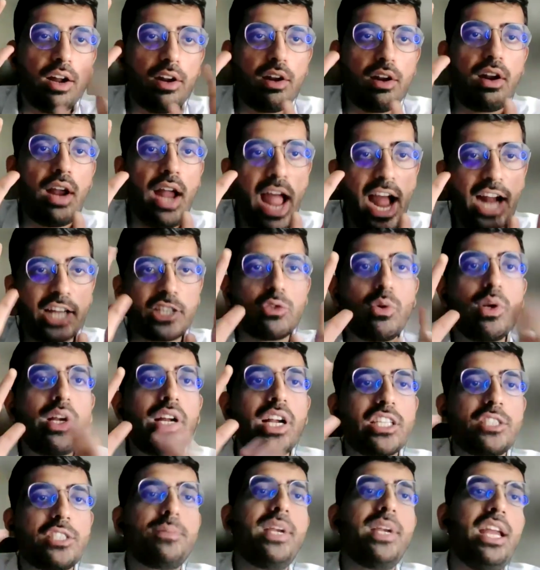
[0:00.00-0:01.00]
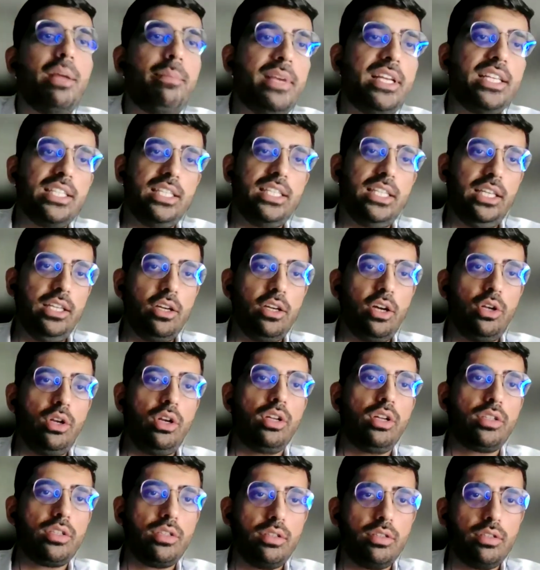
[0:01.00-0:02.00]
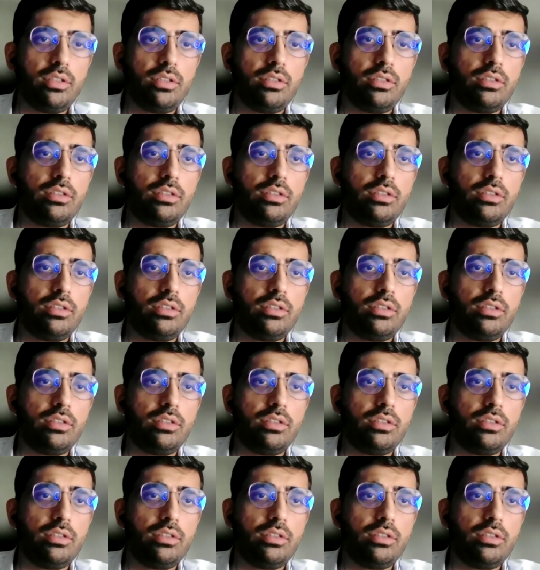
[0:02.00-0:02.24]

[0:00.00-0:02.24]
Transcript: are actually customer A, B, C or not.